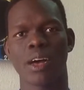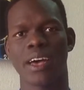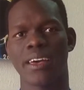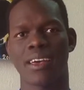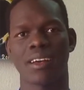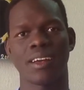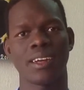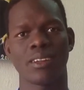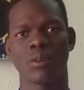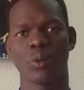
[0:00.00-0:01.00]
I
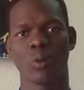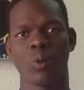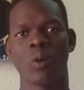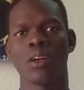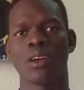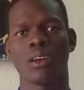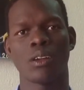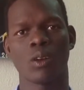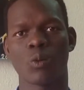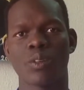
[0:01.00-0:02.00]
get to
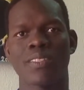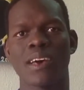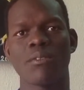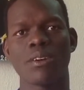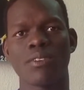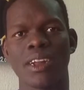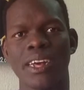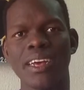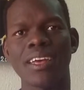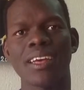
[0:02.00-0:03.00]
talk with them every
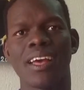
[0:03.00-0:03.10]
day,